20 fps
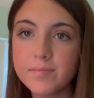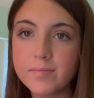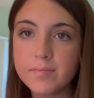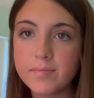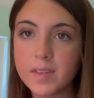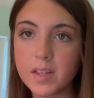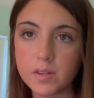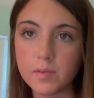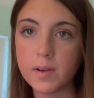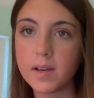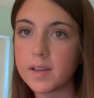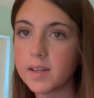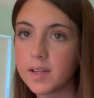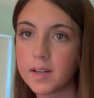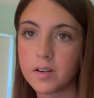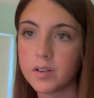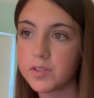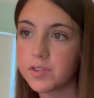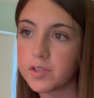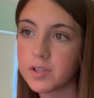That's why I
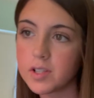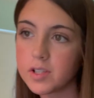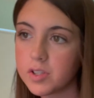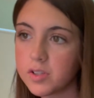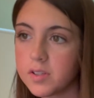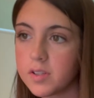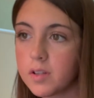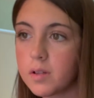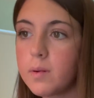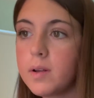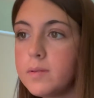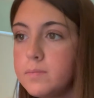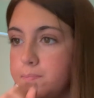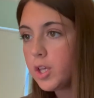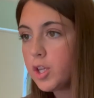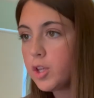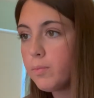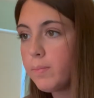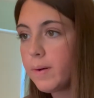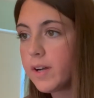gotta alter it just a little bit.
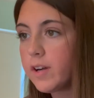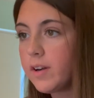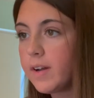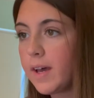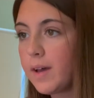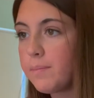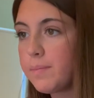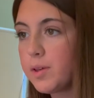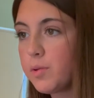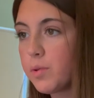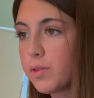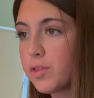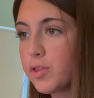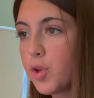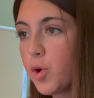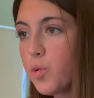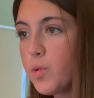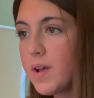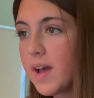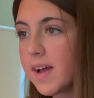You better not be with
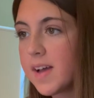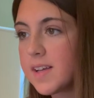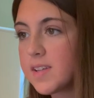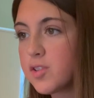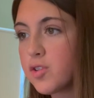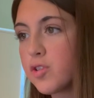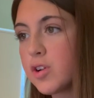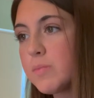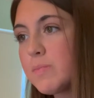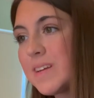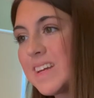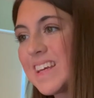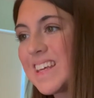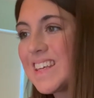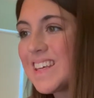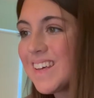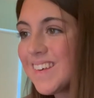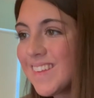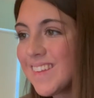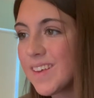no guys or I'm gonna
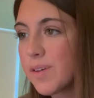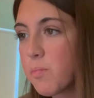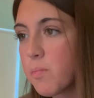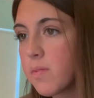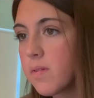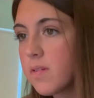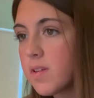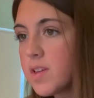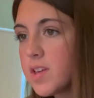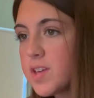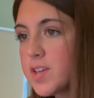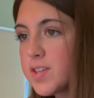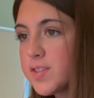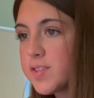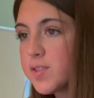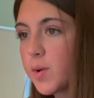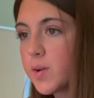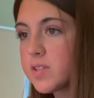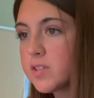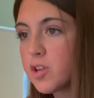kill him.
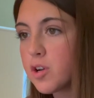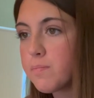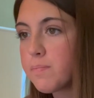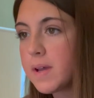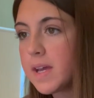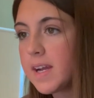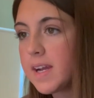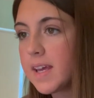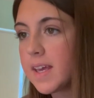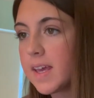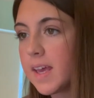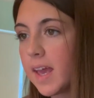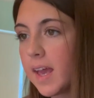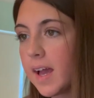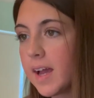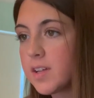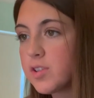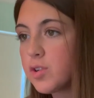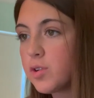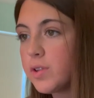So I start panicking.
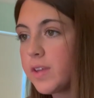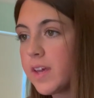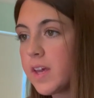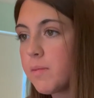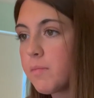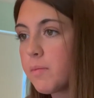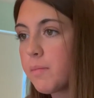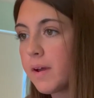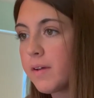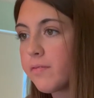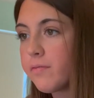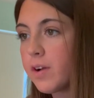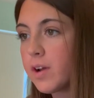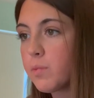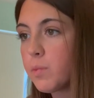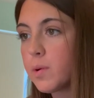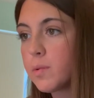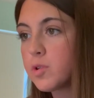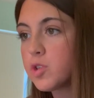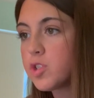I told him and my
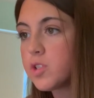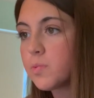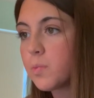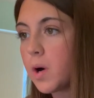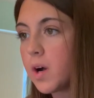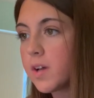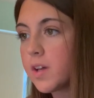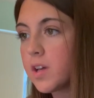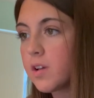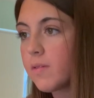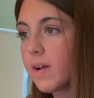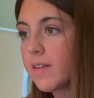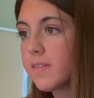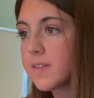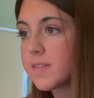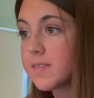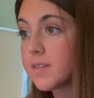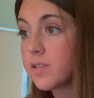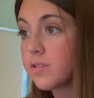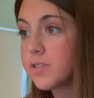friend we were just walking around
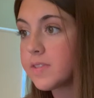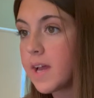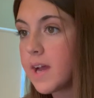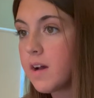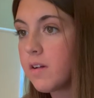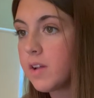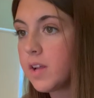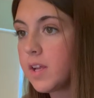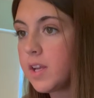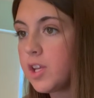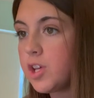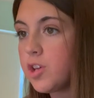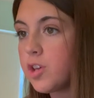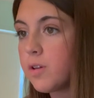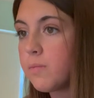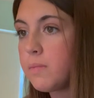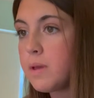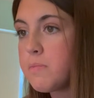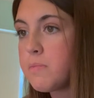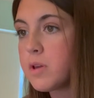this little town and he
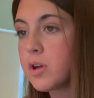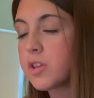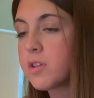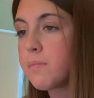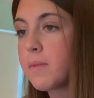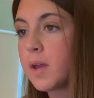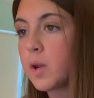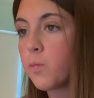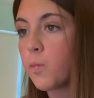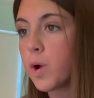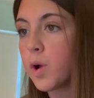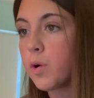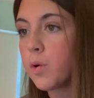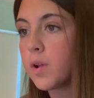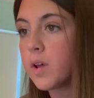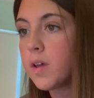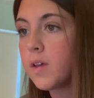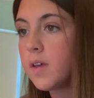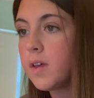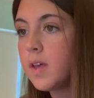could meet me on the main
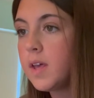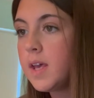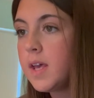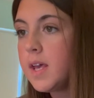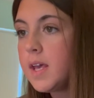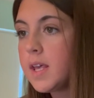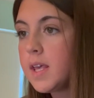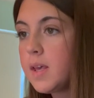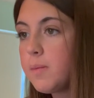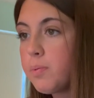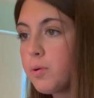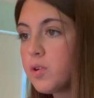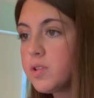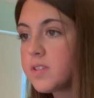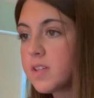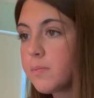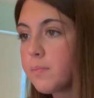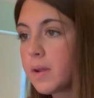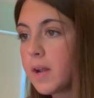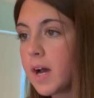road. He
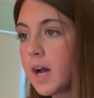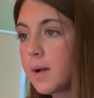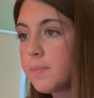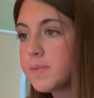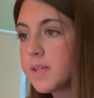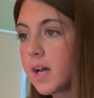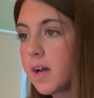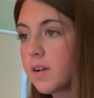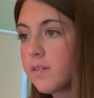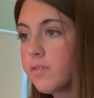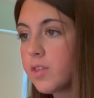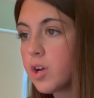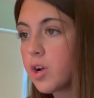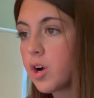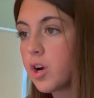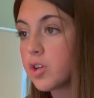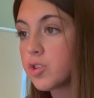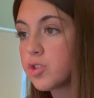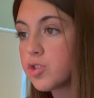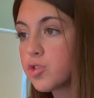pulls up and hops out of the
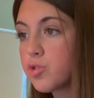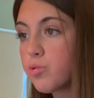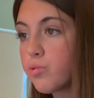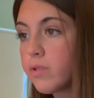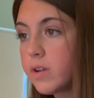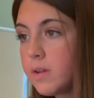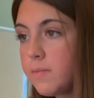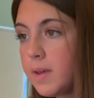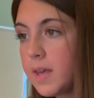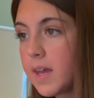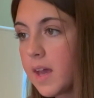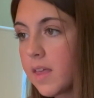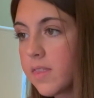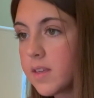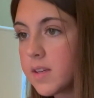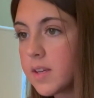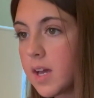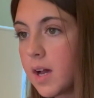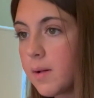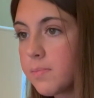car screaming at
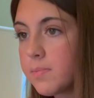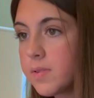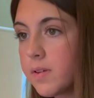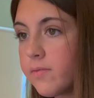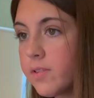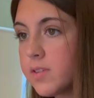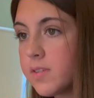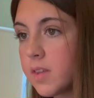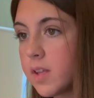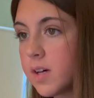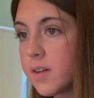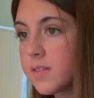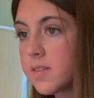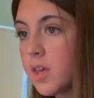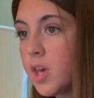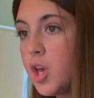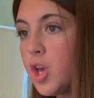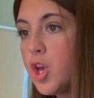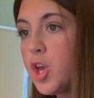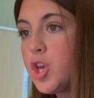the tops of his lungs,
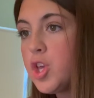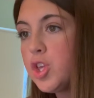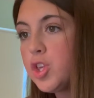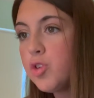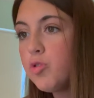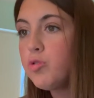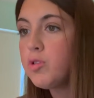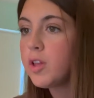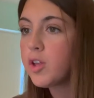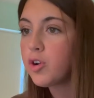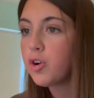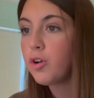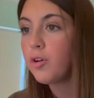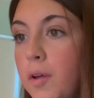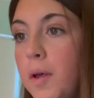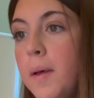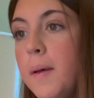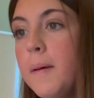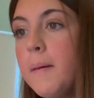You little